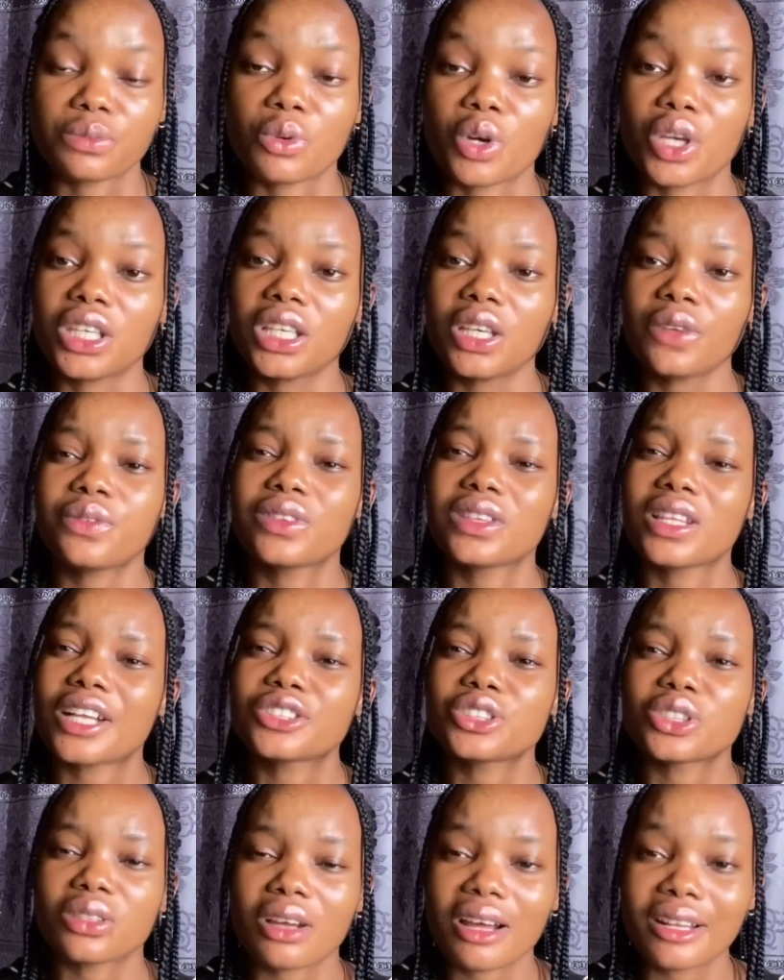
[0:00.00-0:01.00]
But if
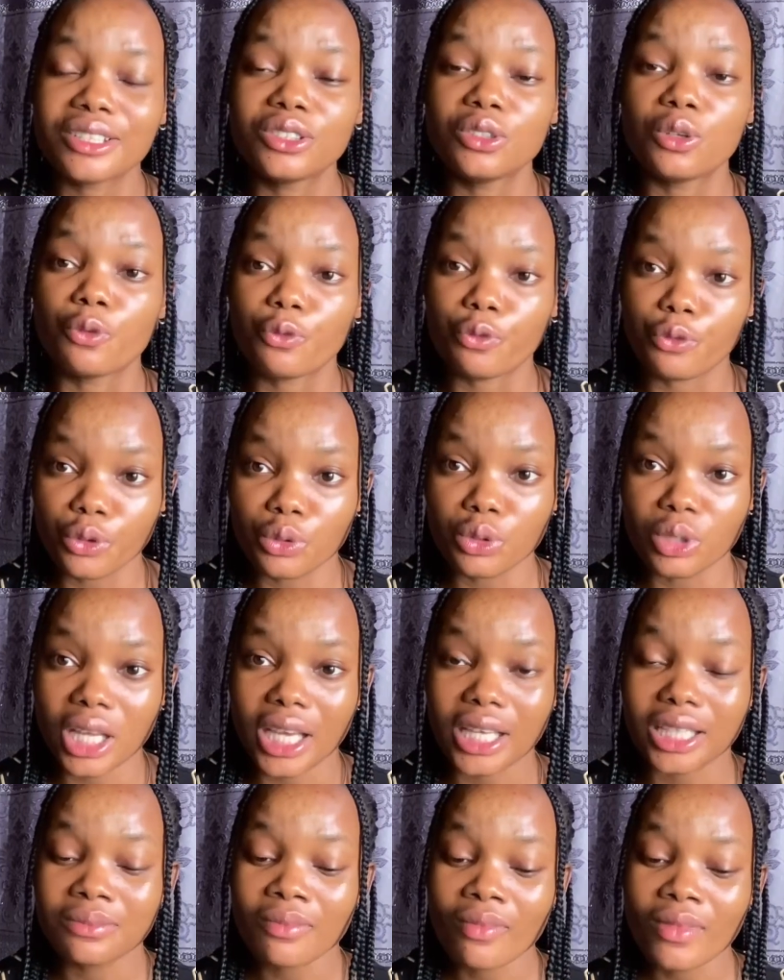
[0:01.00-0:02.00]
naturally you feel
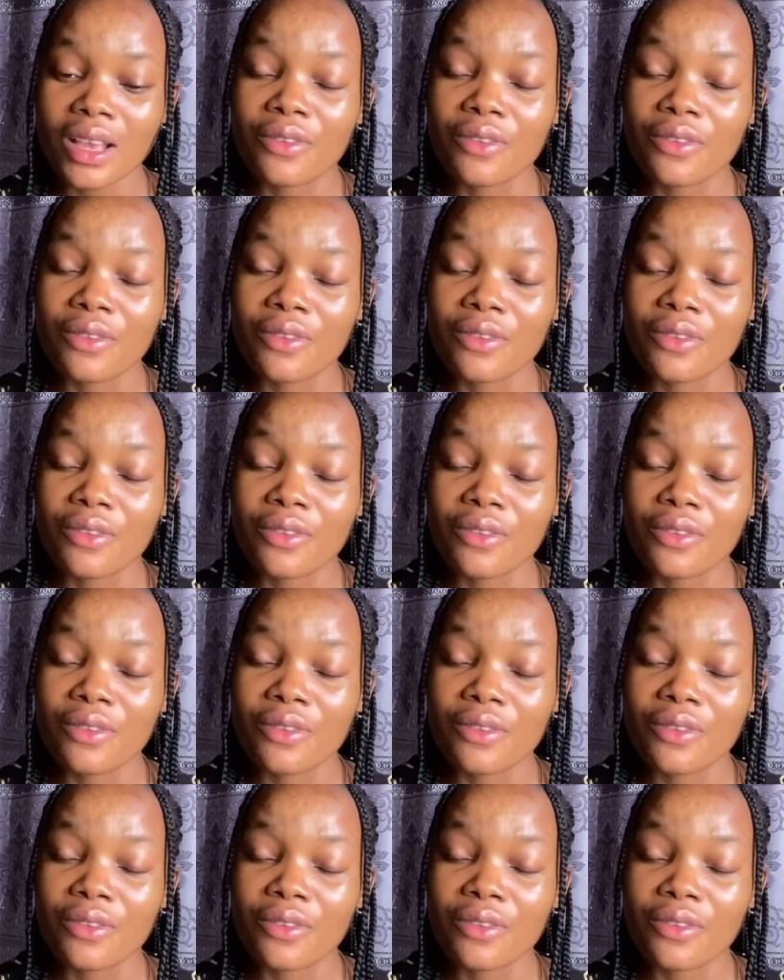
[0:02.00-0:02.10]
like